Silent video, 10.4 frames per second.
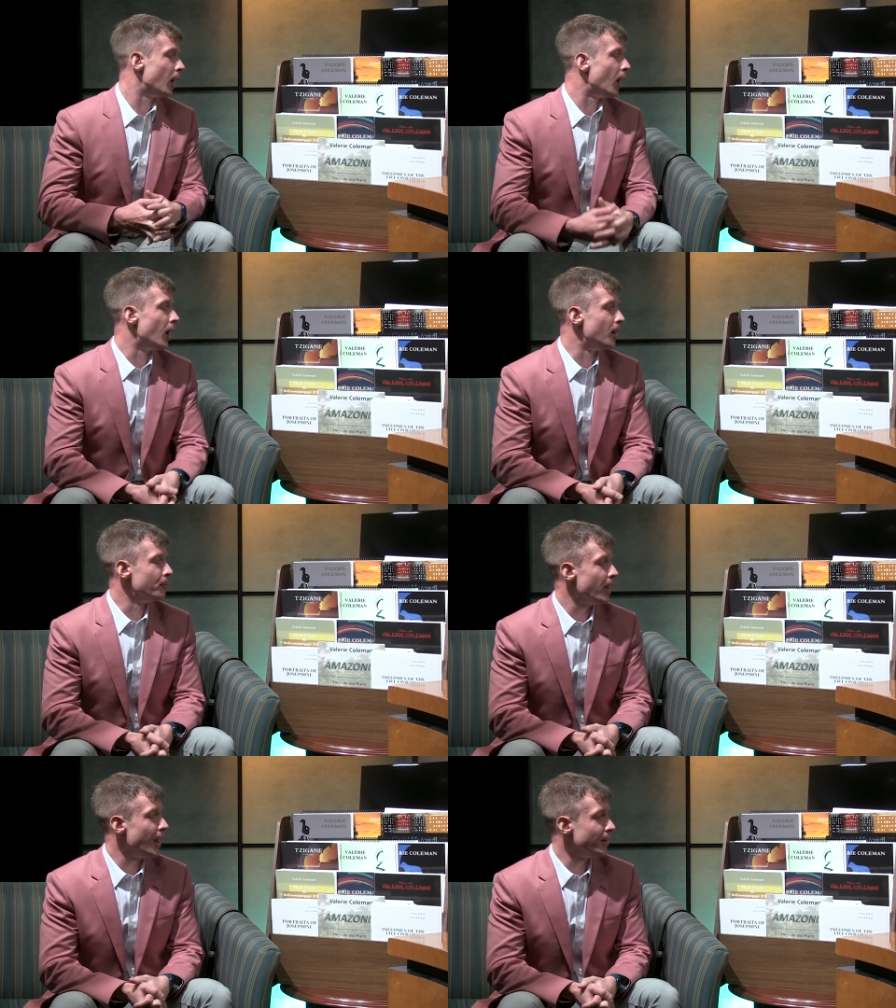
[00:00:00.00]

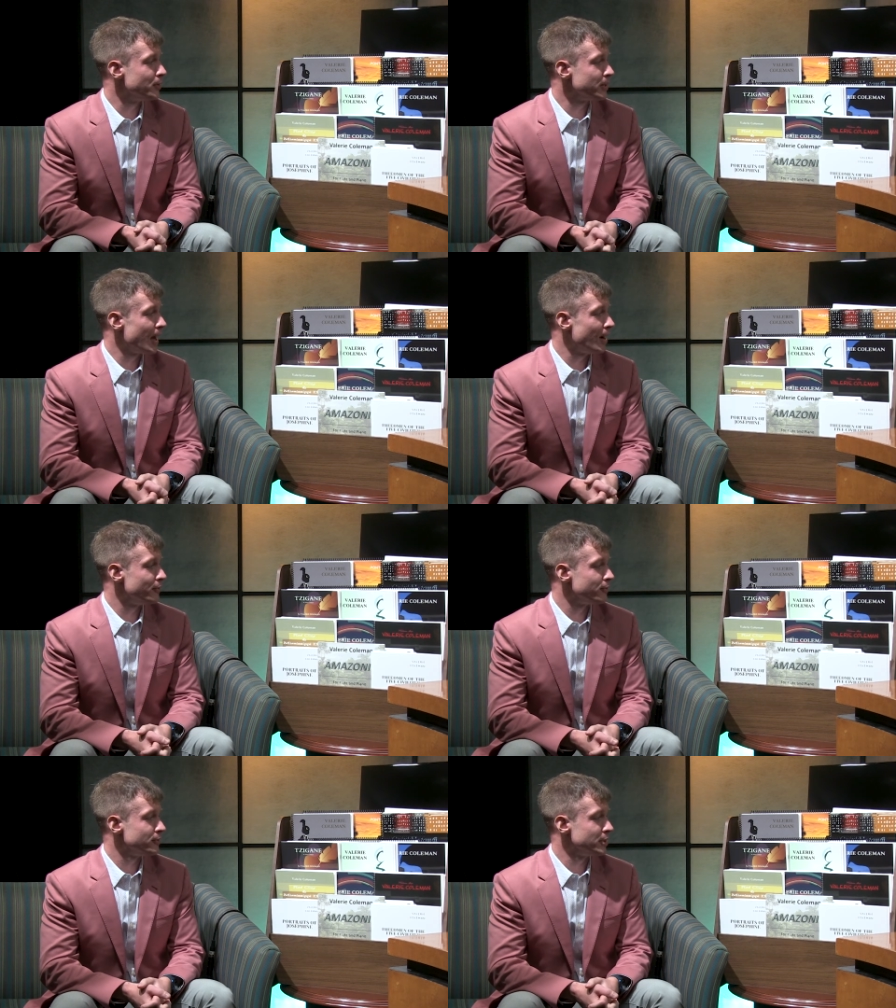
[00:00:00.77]
Um, and we
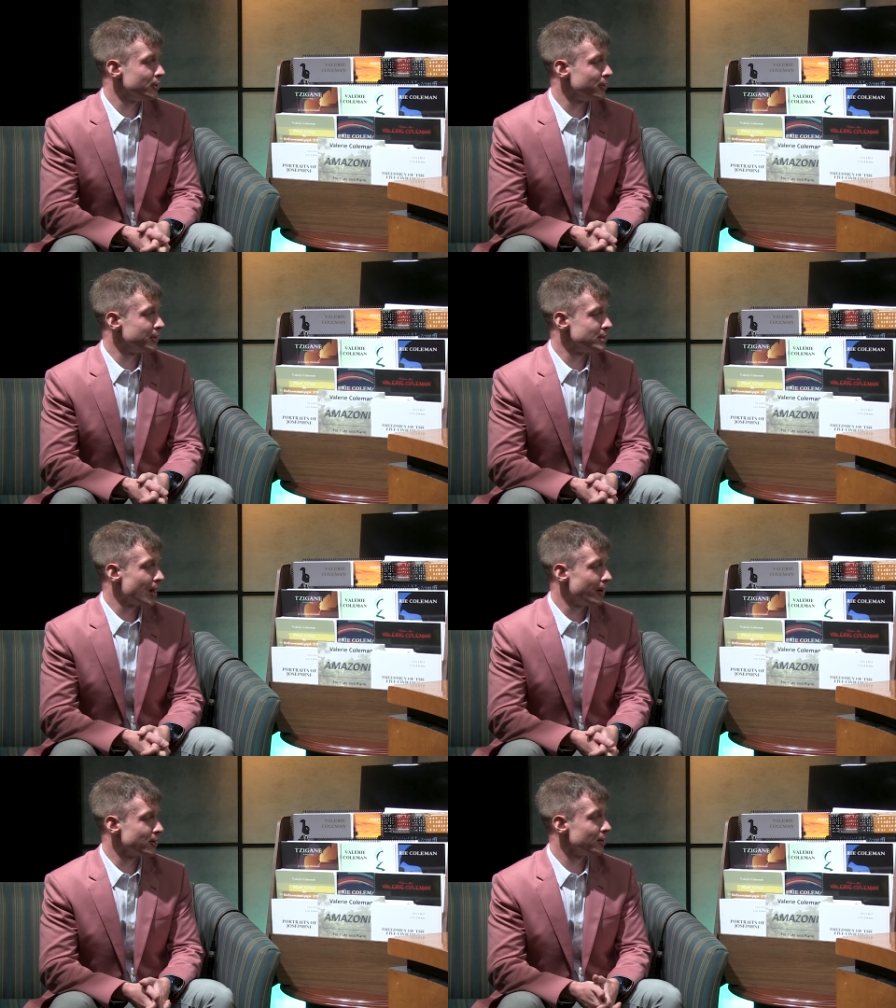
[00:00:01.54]
have you know the
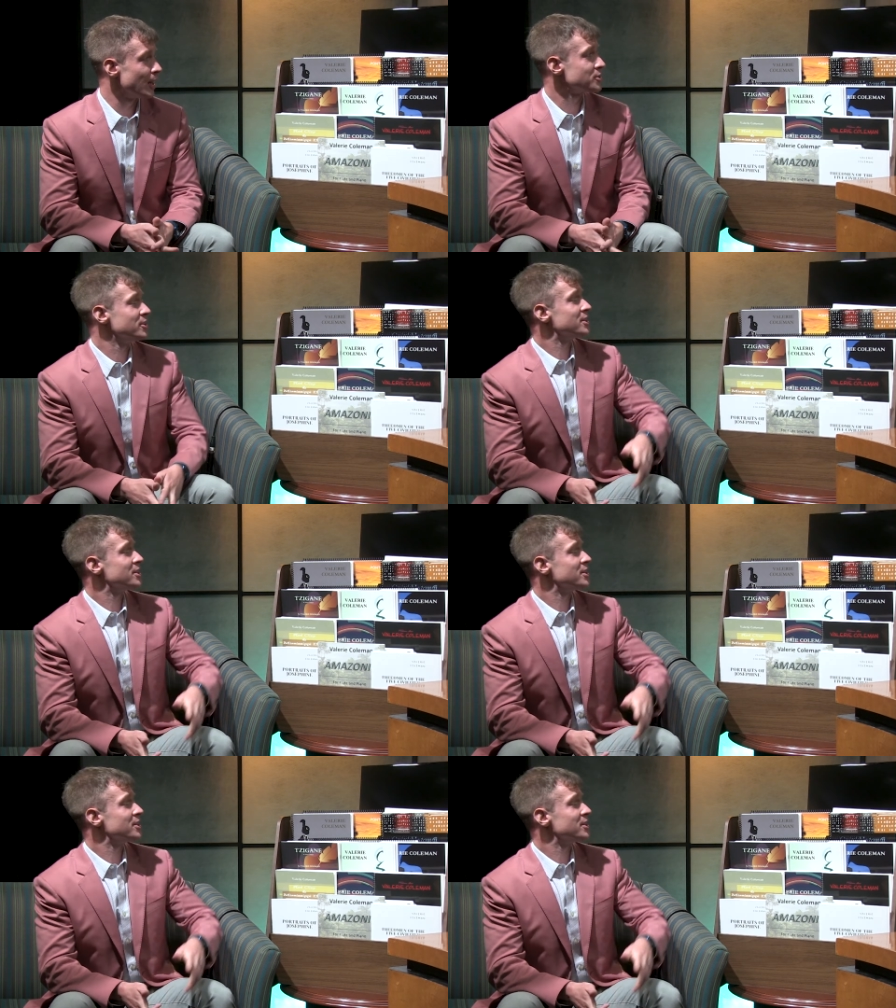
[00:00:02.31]
entire collection.